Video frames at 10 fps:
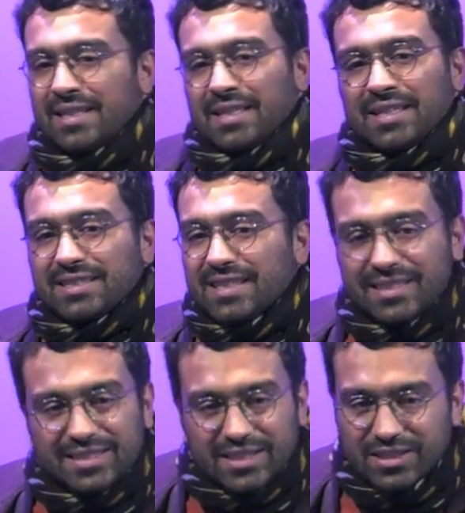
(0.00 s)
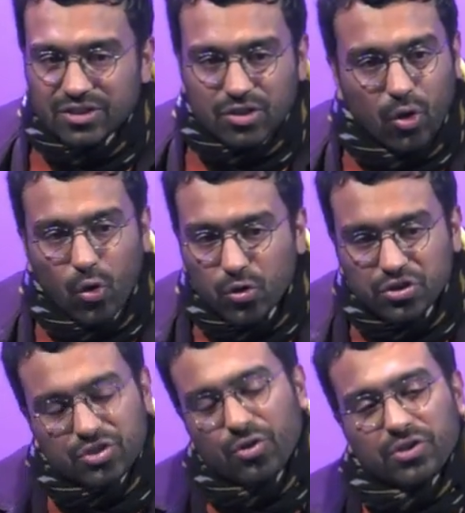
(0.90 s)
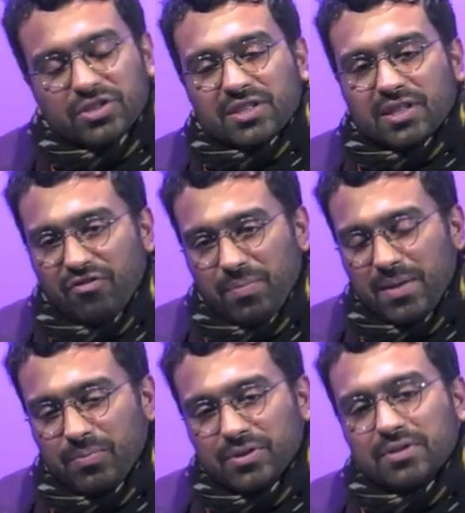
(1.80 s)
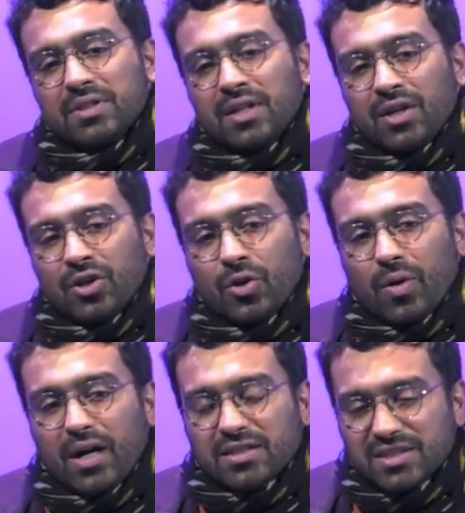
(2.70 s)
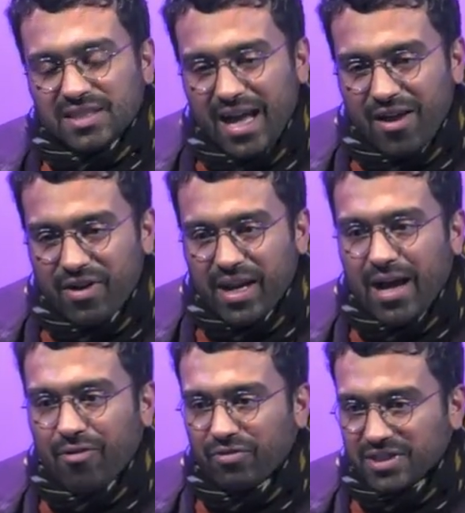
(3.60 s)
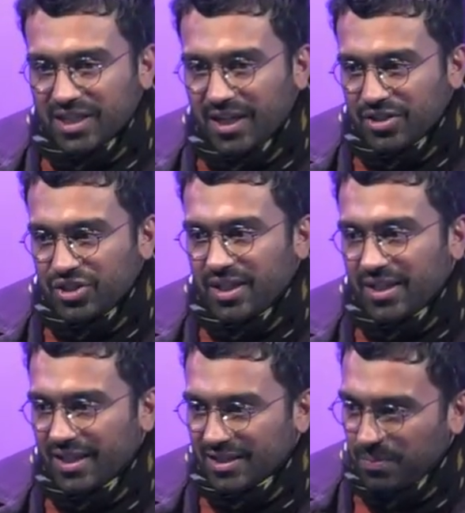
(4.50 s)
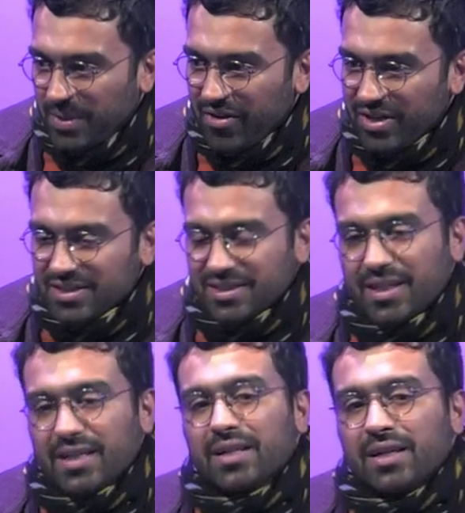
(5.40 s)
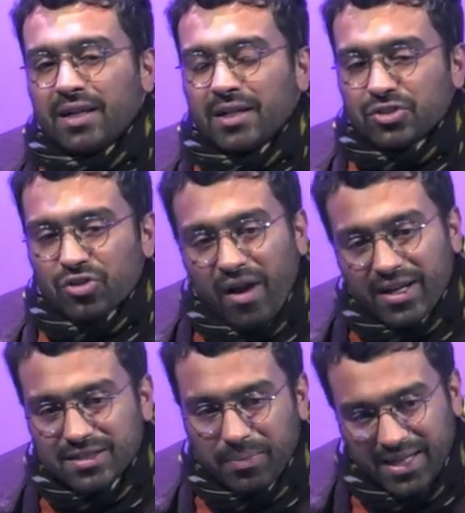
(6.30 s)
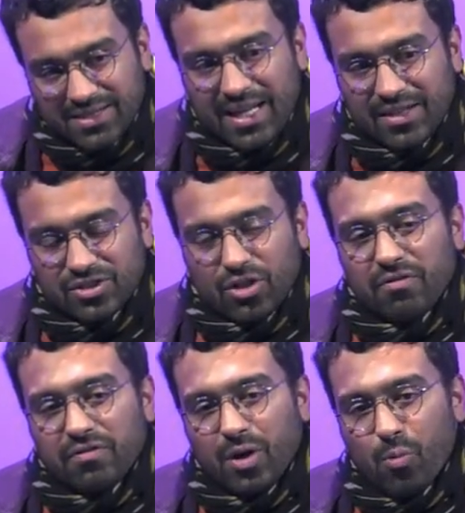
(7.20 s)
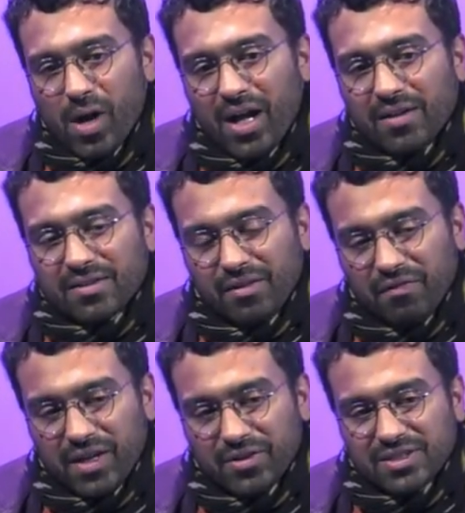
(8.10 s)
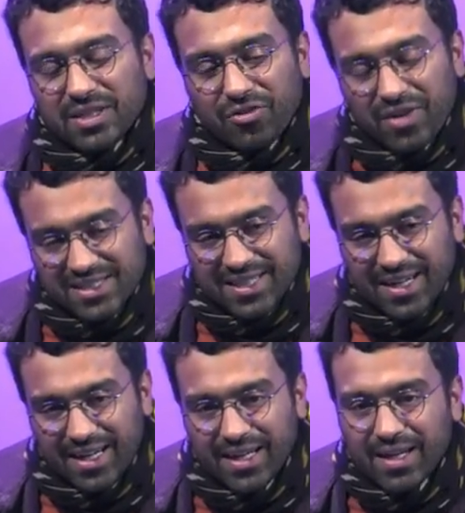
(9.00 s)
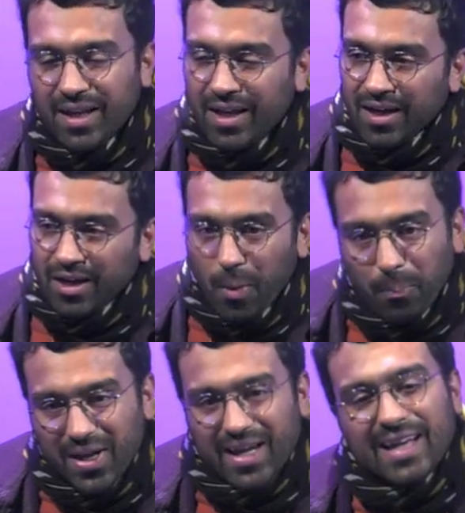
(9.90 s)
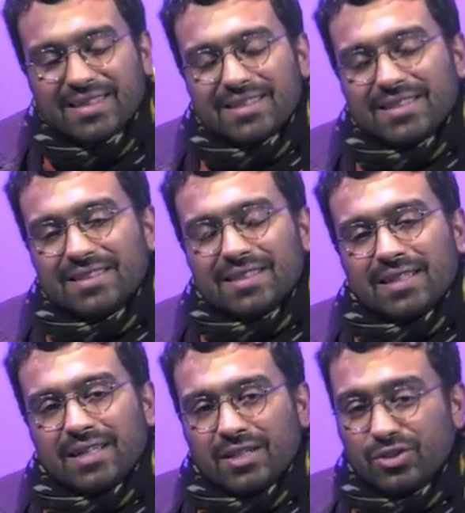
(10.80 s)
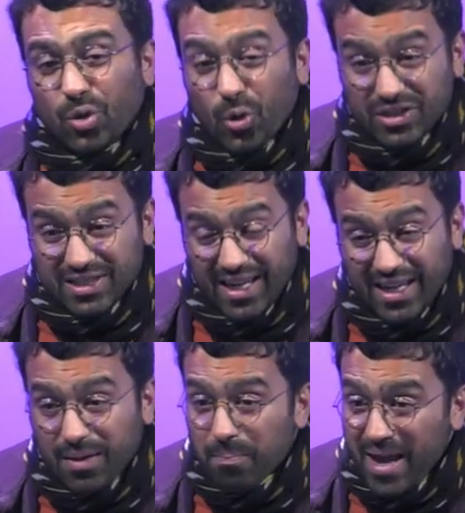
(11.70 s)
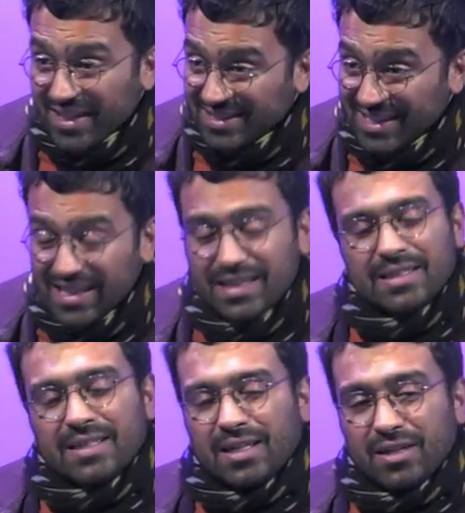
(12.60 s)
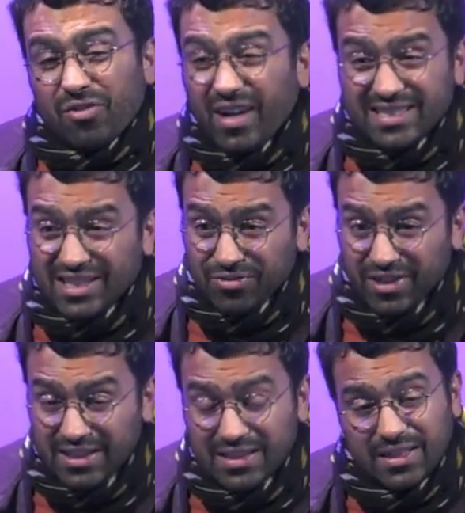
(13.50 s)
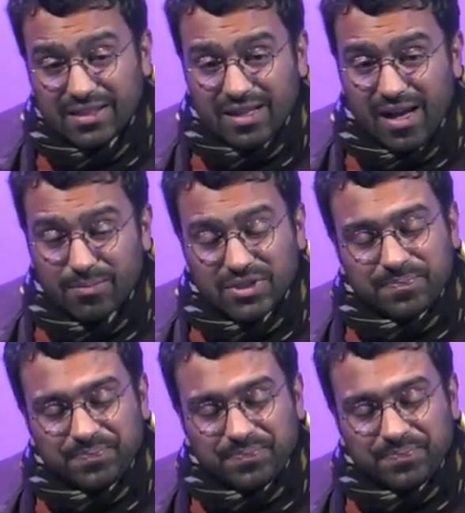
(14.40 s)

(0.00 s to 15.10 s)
citizens, all sorts of people who are staring at, researching, experiencing, trying to make sense of a world that feels increasingly complicated, daunting, messy, crisis-ridden at times.